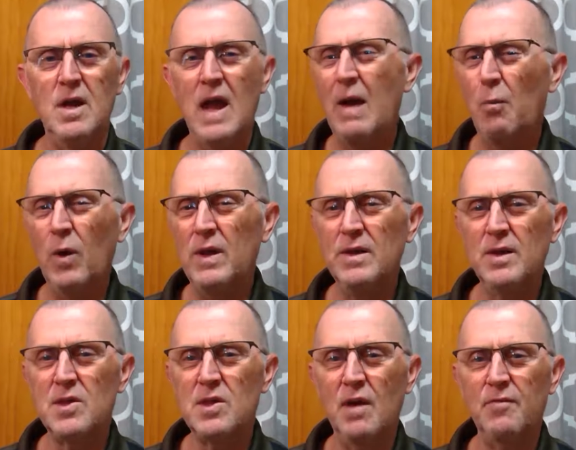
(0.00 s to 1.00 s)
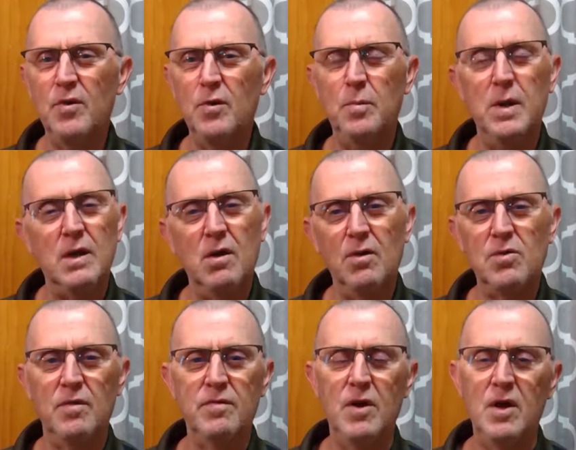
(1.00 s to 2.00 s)
and witness suffer because
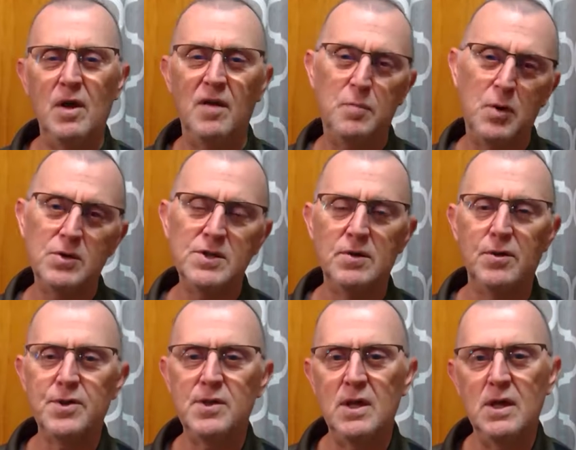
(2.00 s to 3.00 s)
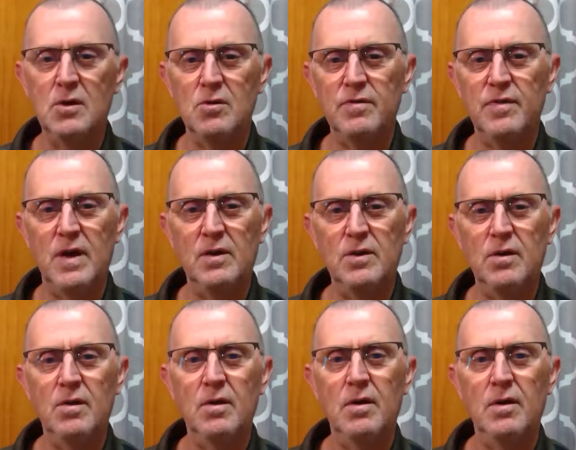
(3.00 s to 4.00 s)
of, of personal sin or failure?